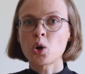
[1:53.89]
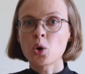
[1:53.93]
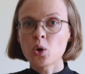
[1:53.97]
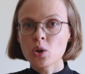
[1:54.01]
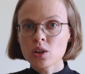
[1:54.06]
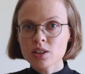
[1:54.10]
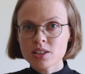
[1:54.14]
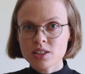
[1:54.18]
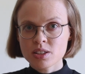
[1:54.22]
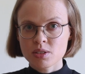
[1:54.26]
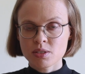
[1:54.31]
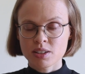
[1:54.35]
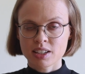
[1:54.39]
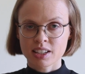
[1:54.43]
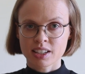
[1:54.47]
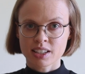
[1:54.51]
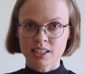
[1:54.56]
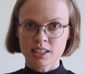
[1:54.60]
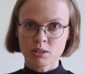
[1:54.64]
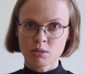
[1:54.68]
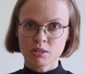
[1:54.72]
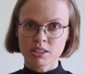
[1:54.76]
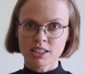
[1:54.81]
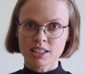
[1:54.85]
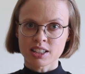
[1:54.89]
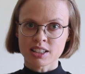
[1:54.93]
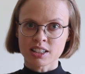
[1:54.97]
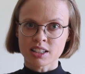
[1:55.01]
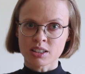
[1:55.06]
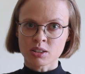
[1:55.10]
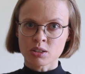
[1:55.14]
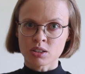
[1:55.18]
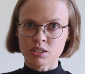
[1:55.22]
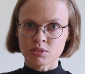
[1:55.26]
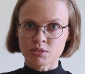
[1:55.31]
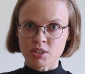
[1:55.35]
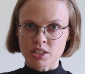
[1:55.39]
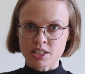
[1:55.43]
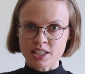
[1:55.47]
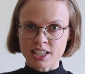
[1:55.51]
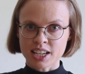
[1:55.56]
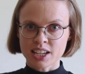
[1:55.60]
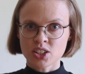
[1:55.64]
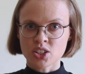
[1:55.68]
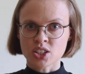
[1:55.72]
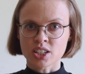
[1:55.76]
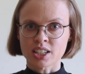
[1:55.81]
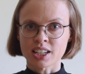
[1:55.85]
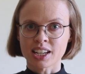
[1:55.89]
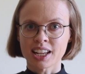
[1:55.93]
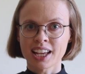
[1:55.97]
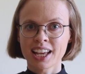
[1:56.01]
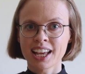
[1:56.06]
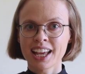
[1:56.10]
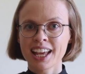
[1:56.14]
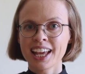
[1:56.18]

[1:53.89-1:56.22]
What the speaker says: also included in the conversation.